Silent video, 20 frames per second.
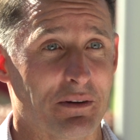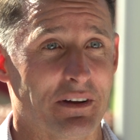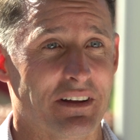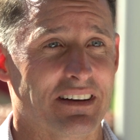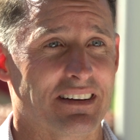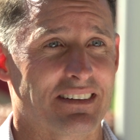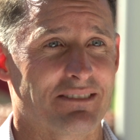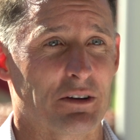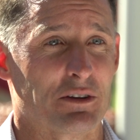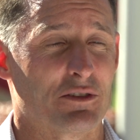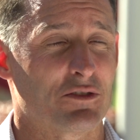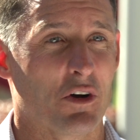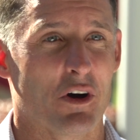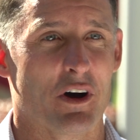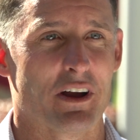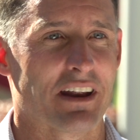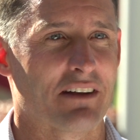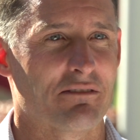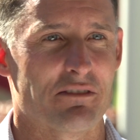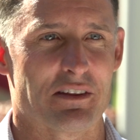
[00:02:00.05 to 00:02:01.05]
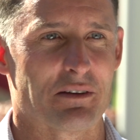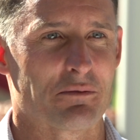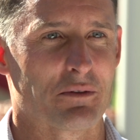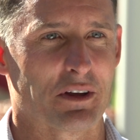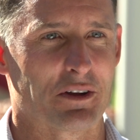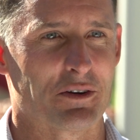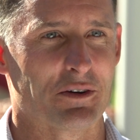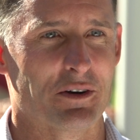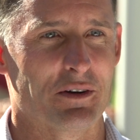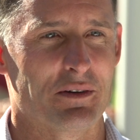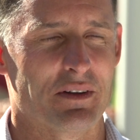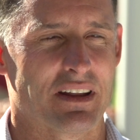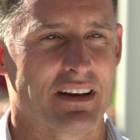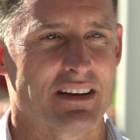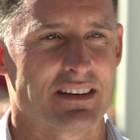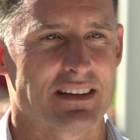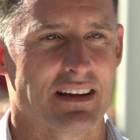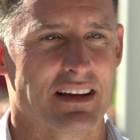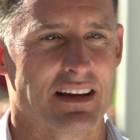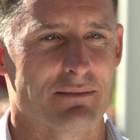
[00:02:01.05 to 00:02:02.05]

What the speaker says: it. We tried everything we could, and